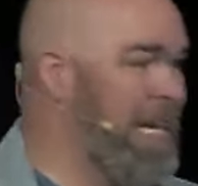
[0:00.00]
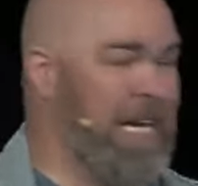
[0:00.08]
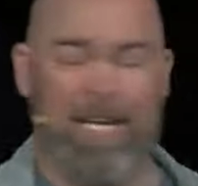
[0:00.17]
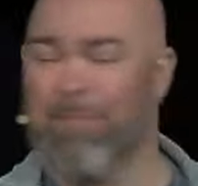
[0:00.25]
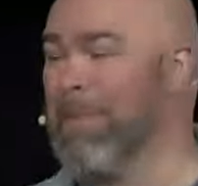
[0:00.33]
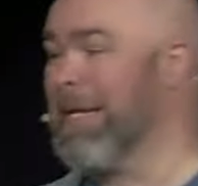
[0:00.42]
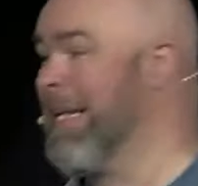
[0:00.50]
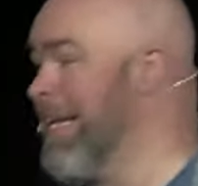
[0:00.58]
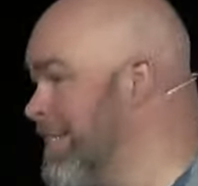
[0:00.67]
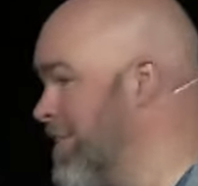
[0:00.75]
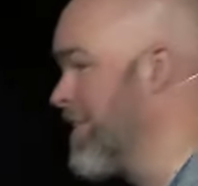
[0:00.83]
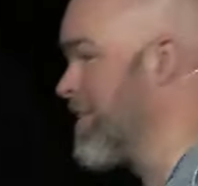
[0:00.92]
in a
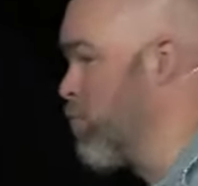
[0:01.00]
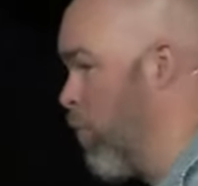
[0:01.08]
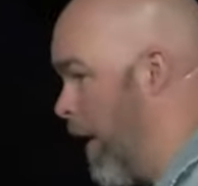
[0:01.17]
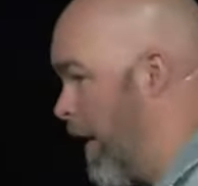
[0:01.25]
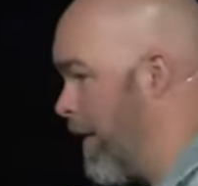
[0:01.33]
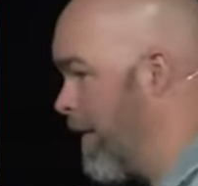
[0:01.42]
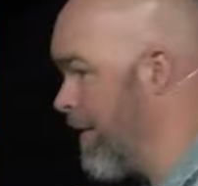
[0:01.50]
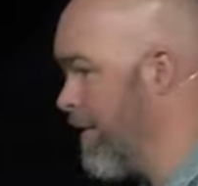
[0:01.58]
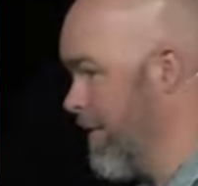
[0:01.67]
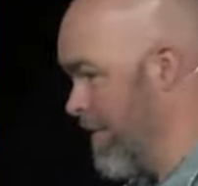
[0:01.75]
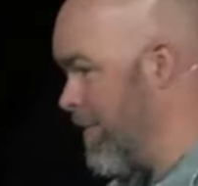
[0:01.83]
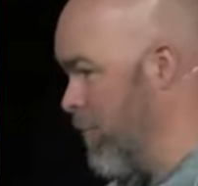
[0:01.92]
malicious way.
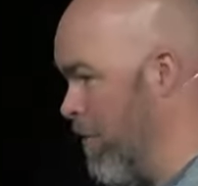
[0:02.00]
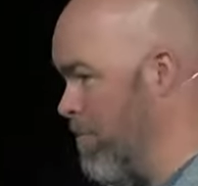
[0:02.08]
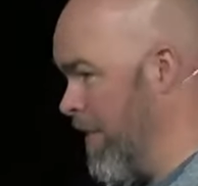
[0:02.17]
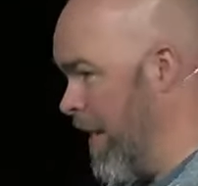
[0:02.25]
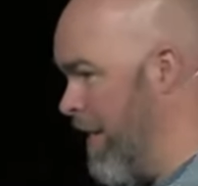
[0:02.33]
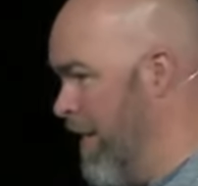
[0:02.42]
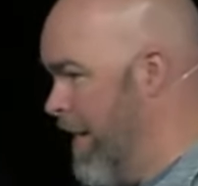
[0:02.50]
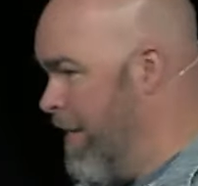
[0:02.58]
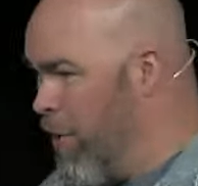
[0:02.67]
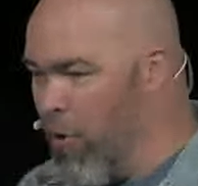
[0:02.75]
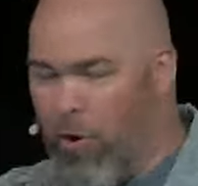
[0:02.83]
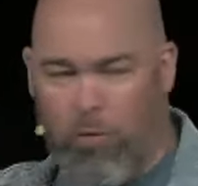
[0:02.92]
You see what I'm saying?
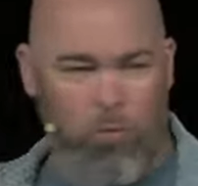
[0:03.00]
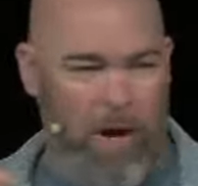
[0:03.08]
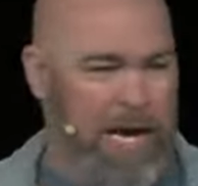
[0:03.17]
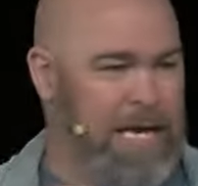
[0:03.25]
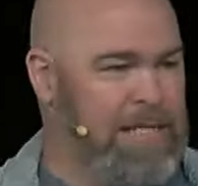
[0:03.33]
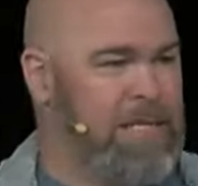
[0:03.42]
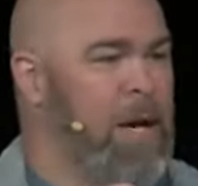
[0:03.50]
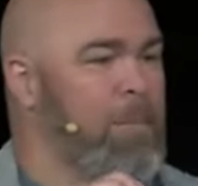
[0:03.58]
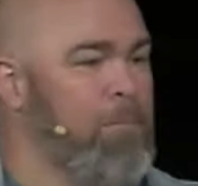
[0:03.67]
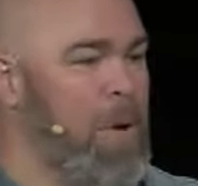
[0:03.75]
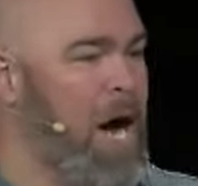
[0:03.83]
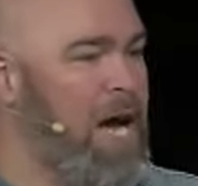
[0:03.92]
There are ways,
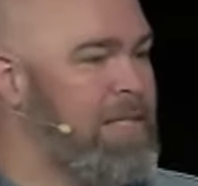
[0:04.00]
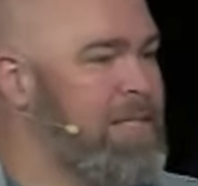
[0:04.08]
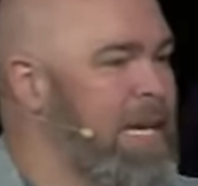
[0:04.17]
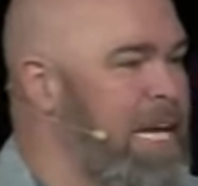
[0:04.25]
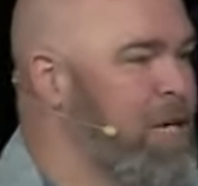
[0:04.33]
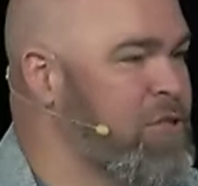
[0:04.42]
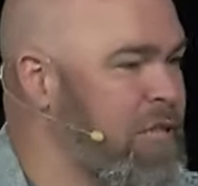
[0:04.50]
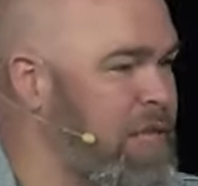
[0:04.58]
but here's the